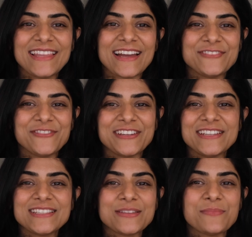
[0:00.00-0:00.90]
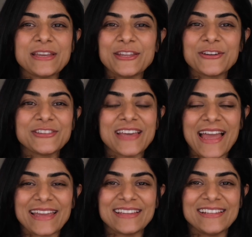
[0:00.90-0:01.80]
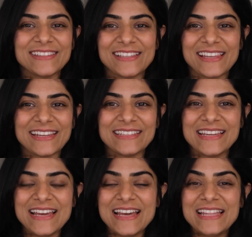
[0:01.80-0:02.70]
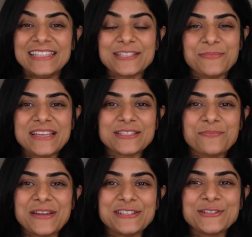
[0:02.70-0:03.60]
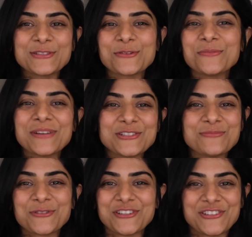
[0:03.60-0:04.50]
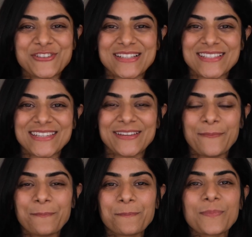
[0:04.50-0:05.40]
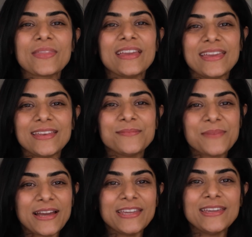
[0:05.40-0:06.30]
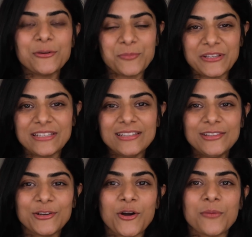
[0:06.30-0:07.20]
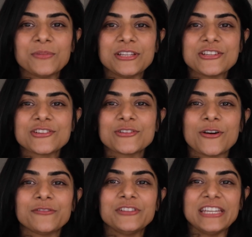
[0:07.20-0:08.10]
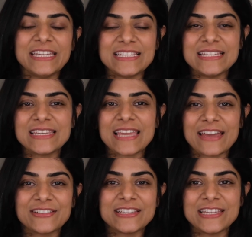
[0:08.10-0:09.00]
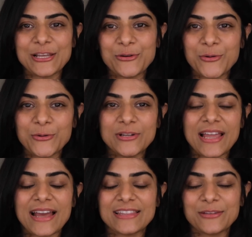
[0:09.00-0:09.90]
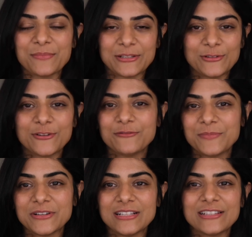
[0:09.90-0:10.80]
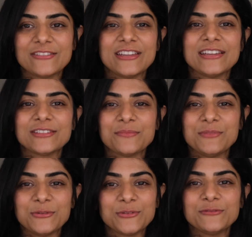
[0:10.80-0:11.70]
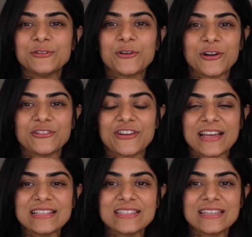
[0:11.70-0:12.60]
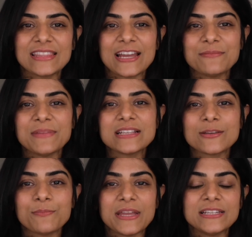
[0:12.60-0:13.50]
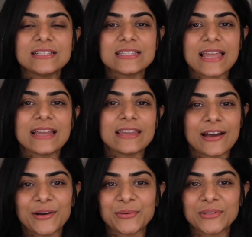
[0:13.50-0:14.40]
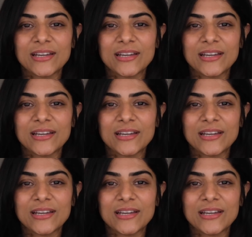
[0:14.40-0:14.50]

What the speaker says: that varies depending on the angle and the light. This makes the pendant so much more interesting. In my opinion, the combination of the 18 karat yellow gold and the mother of pearl create a beautiful contrast that makes a pendant stand out.